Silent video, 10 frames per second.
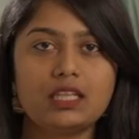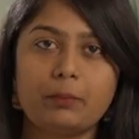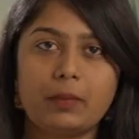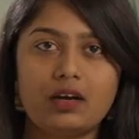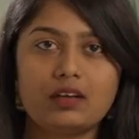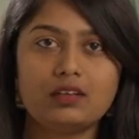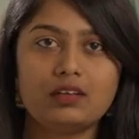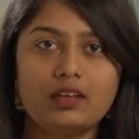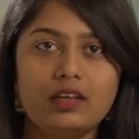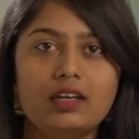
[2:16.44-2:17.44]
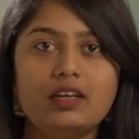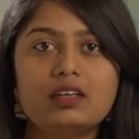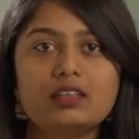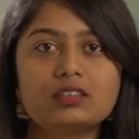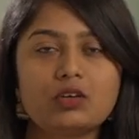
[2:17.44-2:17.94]
the market, and
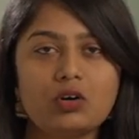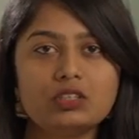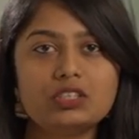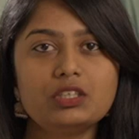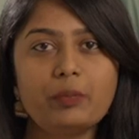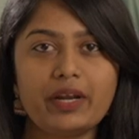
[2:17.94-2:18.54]
it is constant